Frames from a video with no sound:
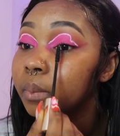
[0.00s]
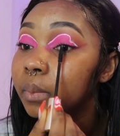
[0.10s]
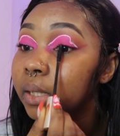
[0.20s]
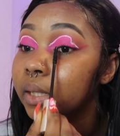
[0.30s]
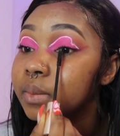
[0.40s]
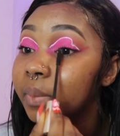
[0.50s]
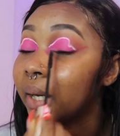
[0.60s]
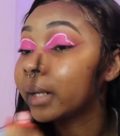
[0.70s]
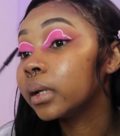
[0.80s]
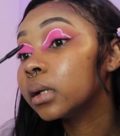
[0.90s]
I guess
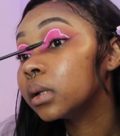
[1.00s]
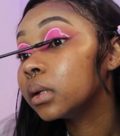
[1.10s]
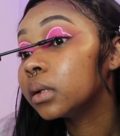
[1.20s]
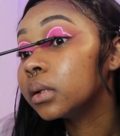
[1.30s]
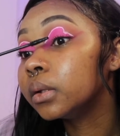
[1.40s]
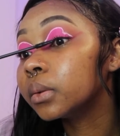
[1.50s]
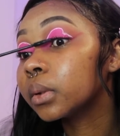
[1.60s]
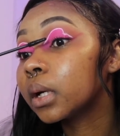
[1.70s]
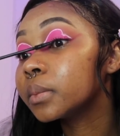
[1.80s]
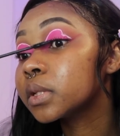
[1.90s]
bye. You'll
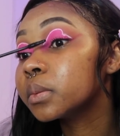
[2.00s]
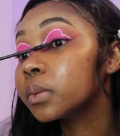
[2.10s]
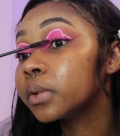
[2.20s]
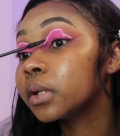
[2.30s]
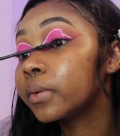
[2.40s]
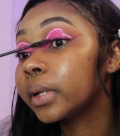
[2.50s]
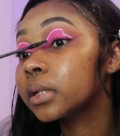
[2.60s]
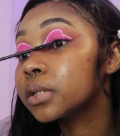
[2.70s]
come to me when you're ready